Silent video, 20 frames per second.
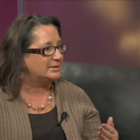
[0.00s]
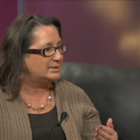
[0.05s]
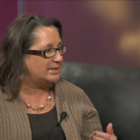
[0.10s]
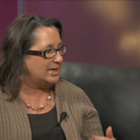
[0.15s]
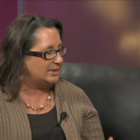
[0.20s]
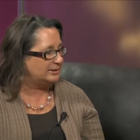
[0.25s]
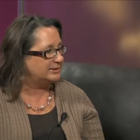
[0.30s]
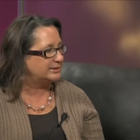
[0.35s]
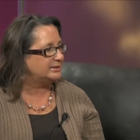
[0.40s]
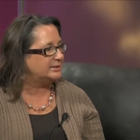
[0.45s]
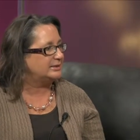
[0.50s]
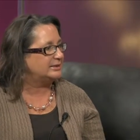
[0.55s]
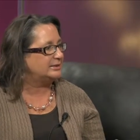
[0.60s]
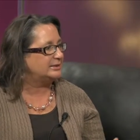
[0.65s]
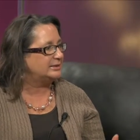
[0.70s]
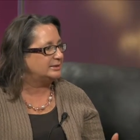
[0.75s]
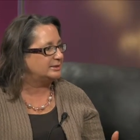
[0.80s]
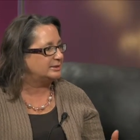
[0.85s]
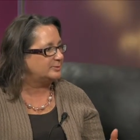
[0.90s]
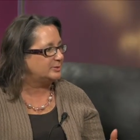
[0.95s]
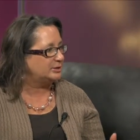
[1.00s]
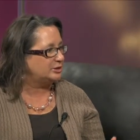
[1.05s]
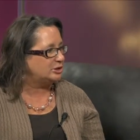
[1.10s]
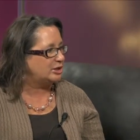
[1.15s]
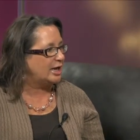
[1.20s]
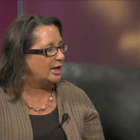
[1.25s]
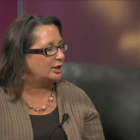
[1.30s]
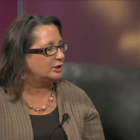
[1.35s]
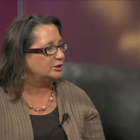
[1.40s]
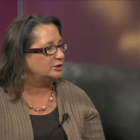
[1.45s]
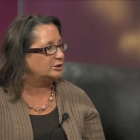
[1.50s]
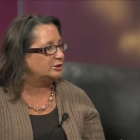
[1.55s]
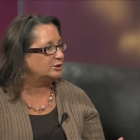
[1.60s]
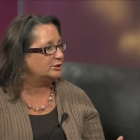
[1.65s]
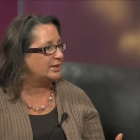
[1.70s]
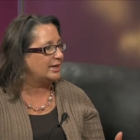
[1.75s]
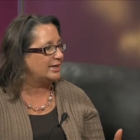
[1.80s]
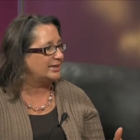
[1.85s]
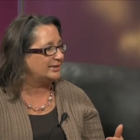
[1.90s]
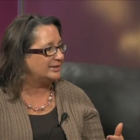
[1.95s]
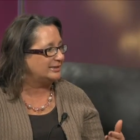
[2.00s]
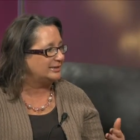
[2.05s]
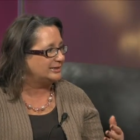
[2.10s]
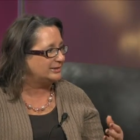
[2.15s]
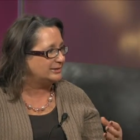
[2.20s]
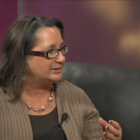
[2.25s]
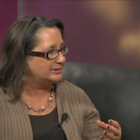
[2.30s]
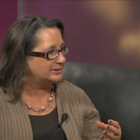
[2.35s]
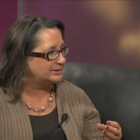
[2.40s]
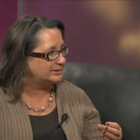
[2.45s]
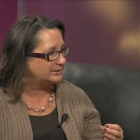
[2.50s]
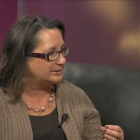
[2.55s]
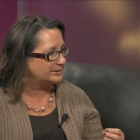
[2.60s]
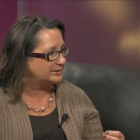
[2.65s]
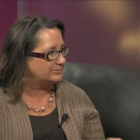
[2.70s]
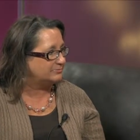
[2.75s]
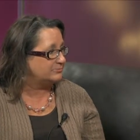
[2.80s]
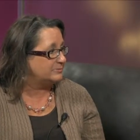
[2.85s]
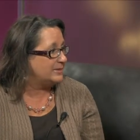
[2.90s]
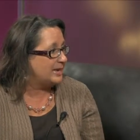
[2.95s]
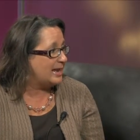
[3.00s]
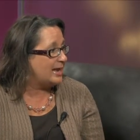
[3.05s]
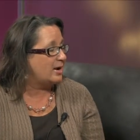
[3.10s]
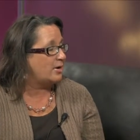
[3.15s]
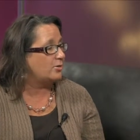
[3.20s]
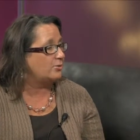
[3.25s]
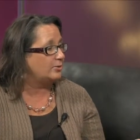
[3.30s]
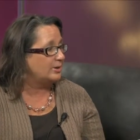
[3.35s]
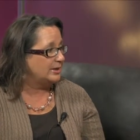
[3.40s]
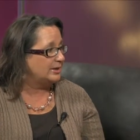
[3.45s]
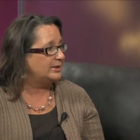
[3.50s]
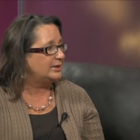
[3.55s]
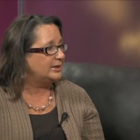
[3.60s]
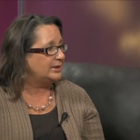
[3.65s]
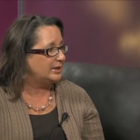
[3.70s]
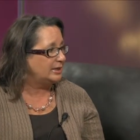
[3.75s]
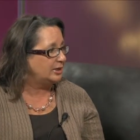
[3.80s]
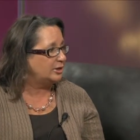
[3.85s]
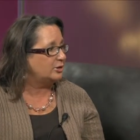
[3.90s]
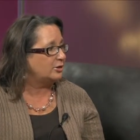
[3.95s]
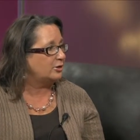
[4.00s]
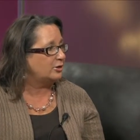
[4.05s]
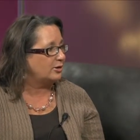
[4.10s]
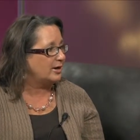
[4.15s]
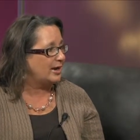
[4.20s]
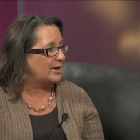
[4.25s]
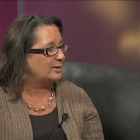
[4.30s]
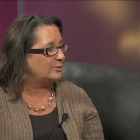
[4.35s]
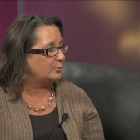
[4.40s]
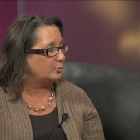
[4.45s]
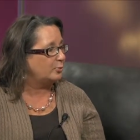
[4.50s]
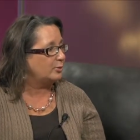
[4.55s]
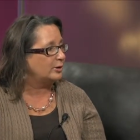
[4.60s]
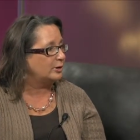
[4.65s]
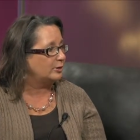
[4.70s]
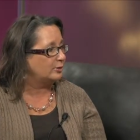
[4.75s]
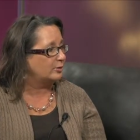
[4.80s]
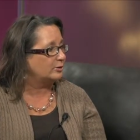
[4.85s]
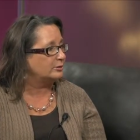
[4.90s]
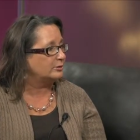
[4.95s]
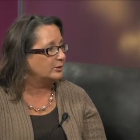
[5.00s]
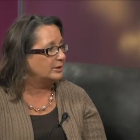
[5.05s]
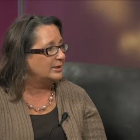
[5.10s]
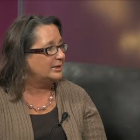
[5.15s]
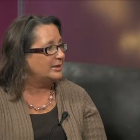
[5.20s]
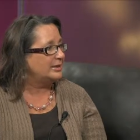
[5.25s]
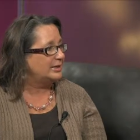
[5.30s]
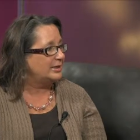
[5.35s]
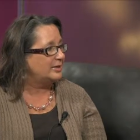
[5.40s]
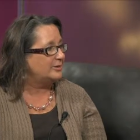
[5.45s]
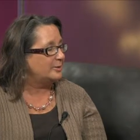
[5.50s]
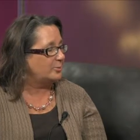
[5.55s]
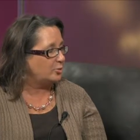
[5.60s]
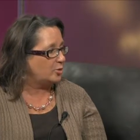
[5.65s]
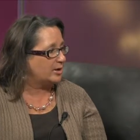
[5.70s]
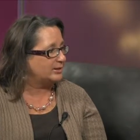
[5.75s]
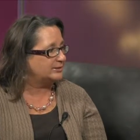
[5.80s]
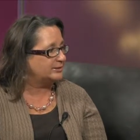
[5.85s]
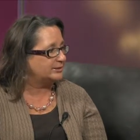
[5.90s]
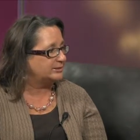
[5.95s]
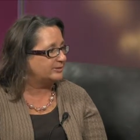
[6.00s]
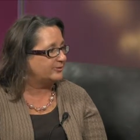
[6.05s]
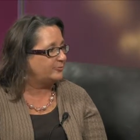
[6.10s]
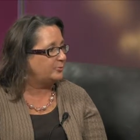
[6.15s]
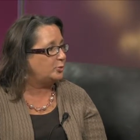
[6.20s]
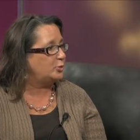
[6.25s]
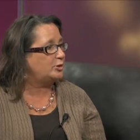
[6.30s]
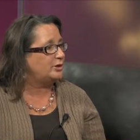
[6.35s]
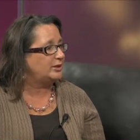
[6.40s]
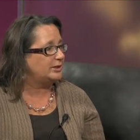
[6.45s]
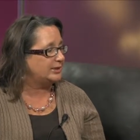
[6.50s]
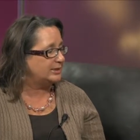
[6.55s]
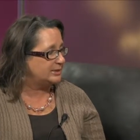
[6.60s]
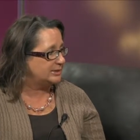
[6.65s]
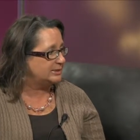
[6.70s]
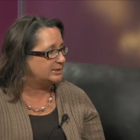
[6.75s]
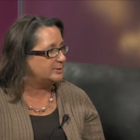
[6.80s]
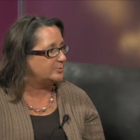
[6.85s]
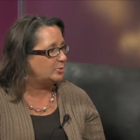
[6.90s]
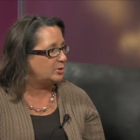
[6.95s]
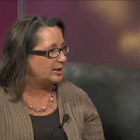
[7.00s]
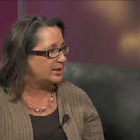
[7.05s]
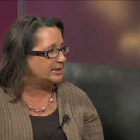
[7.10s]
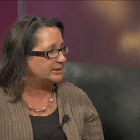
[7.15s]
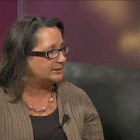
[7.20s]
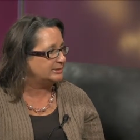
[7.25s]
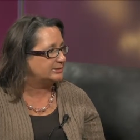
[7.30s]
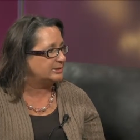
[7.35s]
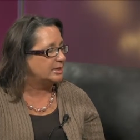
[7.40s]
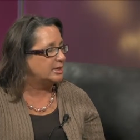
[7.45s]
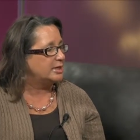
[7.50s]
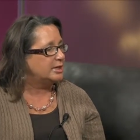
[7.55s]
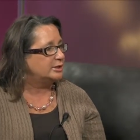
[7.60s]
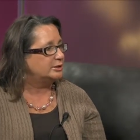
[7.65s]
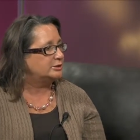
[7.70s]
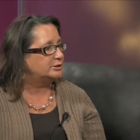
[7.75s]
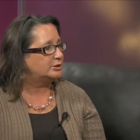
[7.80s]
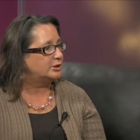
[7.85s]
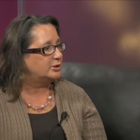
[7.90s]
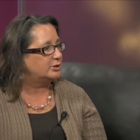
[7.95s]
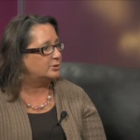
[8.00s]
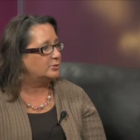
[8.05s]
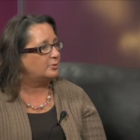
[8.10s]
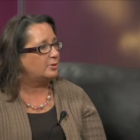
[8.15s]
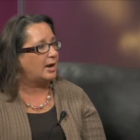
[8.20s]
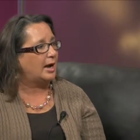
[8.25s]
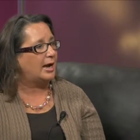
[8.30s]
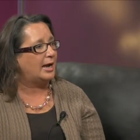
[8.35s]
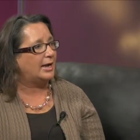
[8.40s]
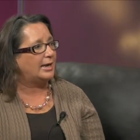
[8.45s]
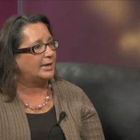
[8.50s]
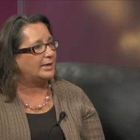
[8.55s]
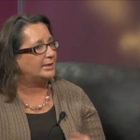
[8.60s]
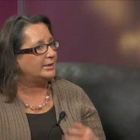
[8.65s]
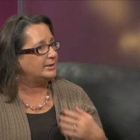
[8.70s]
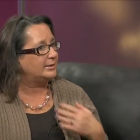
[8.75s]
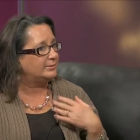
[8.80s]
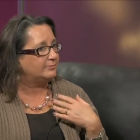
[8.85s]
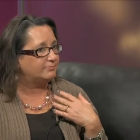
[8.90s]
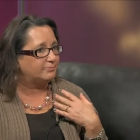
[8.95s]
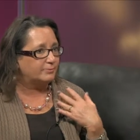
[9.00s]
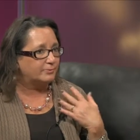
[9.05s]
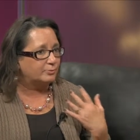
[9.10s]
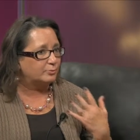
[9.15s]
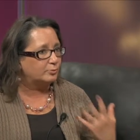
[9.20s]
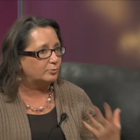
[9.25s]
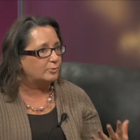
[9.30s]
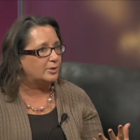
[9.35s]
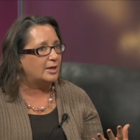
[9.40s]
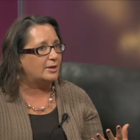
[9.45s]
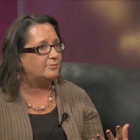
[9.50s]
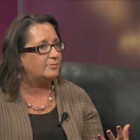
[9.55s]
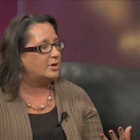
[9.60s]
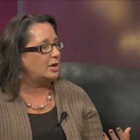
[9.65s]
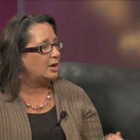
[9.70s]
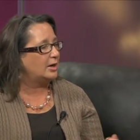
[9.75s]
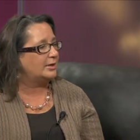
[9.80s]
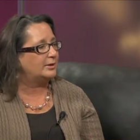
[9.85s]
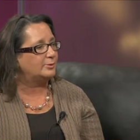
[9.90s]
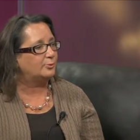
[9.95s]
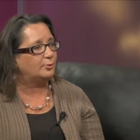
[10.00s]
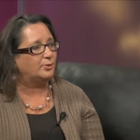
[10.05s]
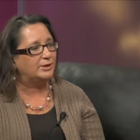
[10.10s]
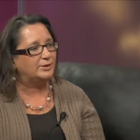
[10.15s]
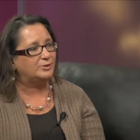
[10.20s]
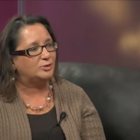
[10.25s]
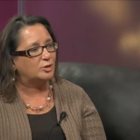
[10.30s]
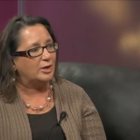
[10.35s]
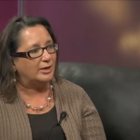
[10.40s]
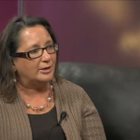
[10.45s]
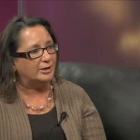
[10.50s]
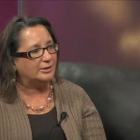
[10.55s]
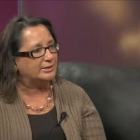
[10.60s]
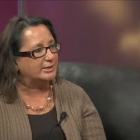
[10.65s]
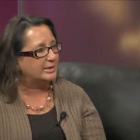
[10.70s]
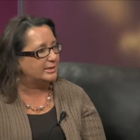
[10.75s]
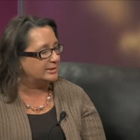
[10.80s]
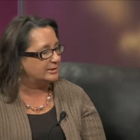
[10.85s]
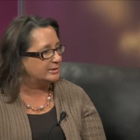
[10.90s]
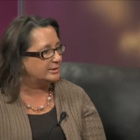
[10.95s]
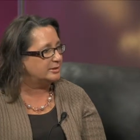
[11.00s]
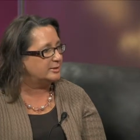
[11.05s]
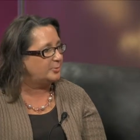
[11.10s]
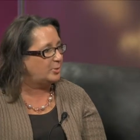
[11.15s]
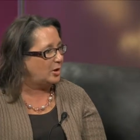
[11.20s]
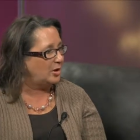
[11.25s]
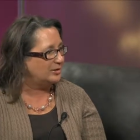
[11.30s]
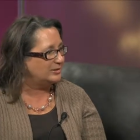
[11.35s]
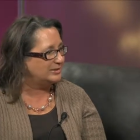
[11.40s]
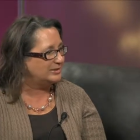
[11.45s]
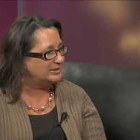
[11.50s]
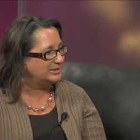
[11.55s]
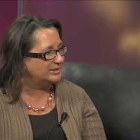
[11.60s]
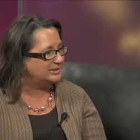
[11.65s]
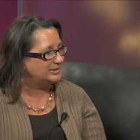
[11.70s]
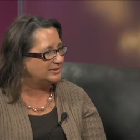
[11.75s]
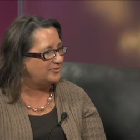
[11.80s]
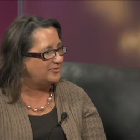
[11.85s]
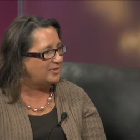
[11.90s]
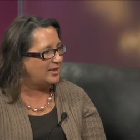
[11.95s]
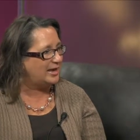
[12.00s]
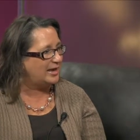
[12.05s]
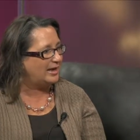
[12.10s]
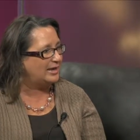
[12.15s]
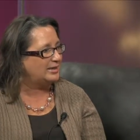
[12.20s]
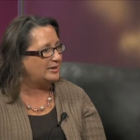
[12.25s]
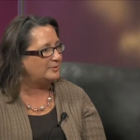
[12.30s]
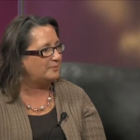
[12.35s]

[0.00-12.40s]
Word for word: tested, it's been challenged, and it is now here, and we're in the process of putting it into place. So I am not we try not to get into the politics of that